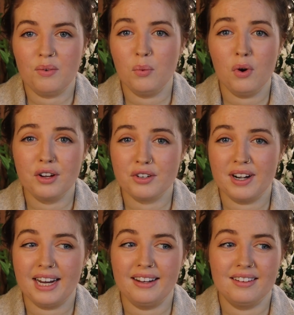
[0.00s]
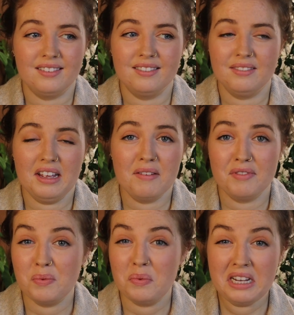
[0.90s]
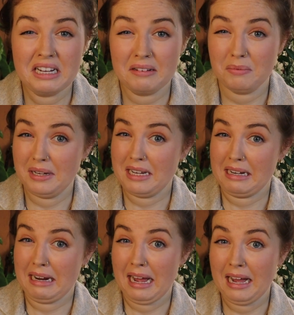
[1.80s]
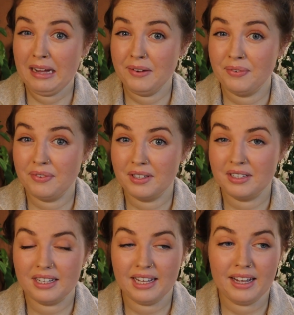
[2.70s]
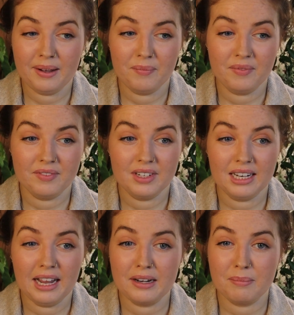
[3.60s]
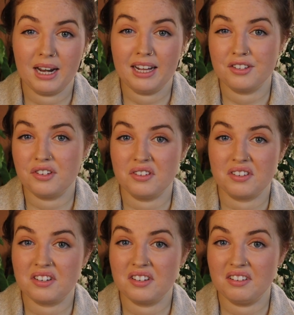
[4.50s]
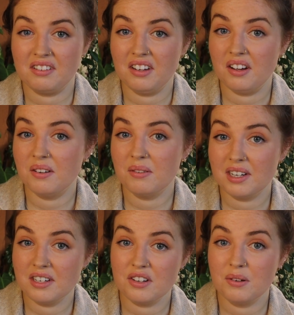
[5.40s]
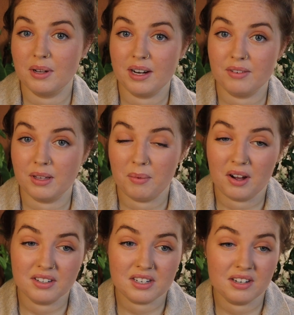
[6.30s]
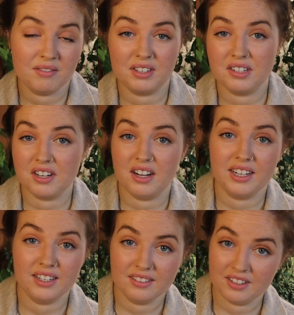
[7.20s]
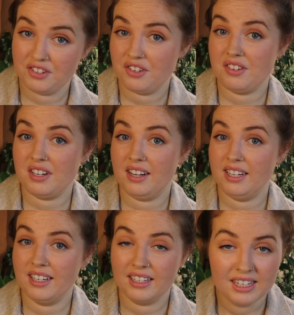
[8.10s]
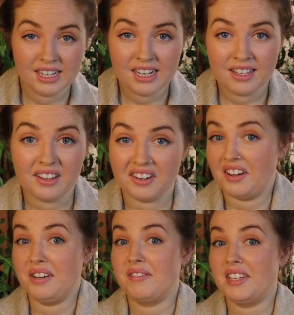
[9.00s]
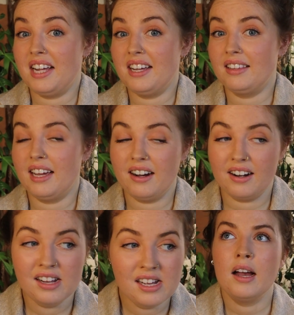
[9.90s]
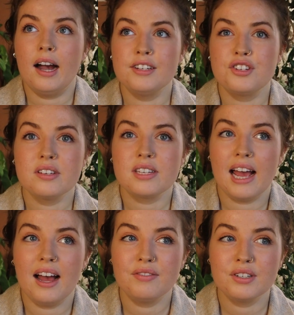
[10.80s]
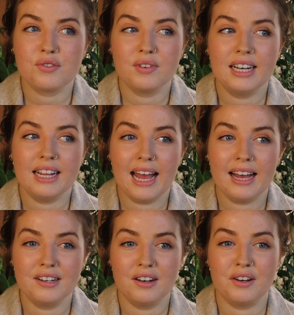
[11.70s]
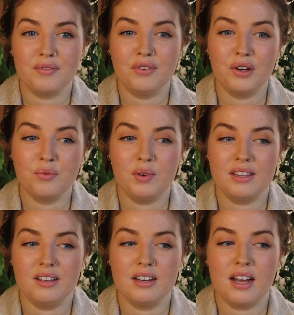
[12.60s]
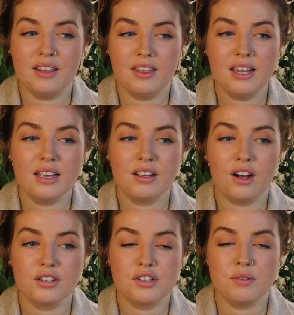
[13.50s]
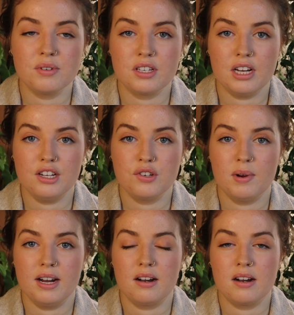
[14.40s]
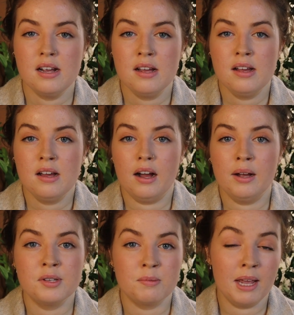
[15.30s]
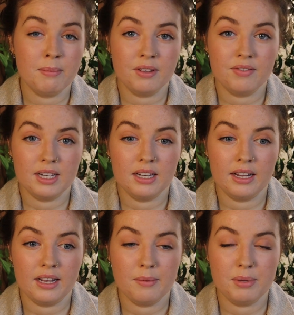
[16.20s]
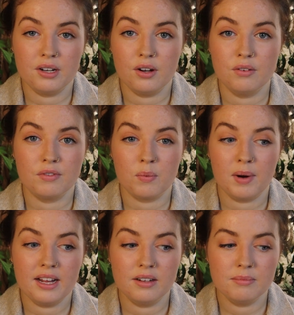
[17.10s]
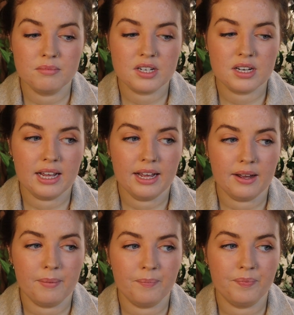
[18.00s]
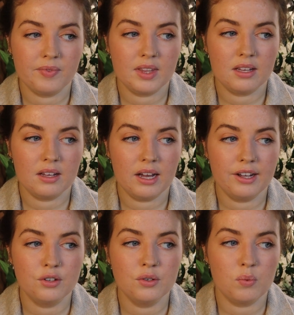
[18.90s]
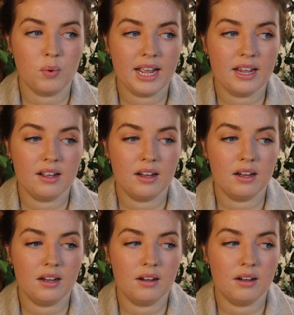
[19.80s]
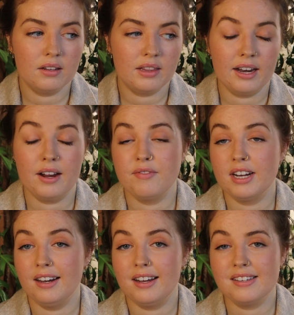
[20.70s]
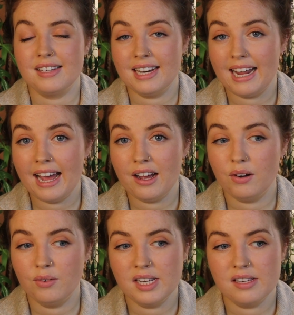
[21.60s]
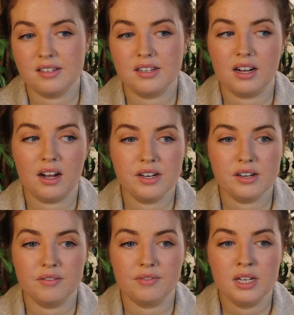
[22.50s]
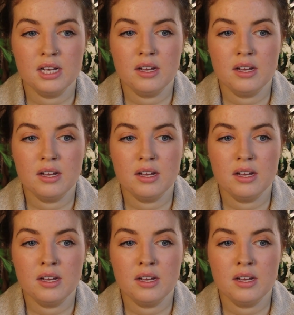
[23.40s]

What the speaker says: watering every week and a half, letting plants just go and do whatever they want. If they're dying, they're just dying. They're kind of staying there. I just haven't really had a lot of fun with it. I think it got to a stage where I was maybe feeling a bit overwhelmed. A good way that I realize now is to kind of